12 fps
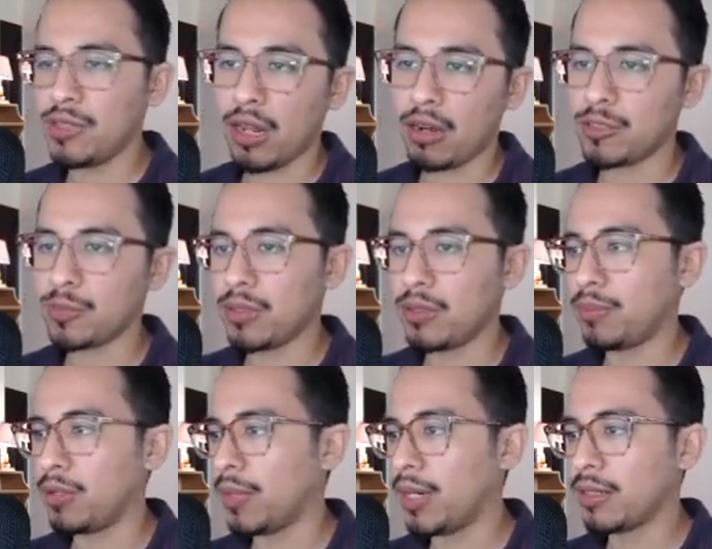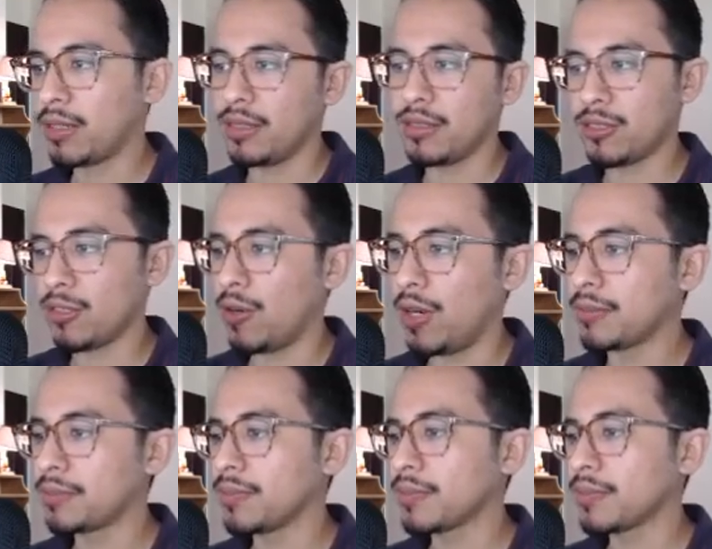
dollars per, per month, and so on.